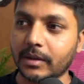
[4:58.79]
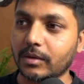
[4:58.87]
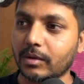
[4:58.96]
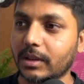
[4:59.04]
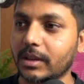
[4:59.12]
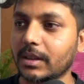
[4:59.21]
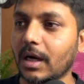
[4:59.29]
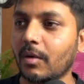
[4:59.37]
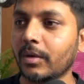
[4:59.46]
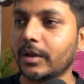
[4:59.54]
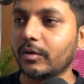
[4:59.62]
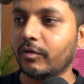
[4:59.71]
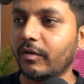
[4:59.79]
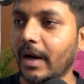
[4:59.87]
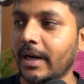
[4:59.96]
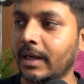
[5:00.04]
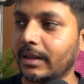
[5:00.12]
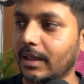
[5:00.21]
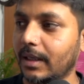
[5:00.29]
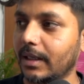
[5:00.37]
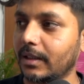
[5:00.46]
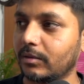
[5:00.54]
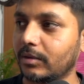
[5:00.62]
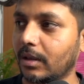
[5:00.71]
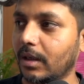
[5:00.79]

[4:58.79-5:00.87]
So this is how you find the running tutorial.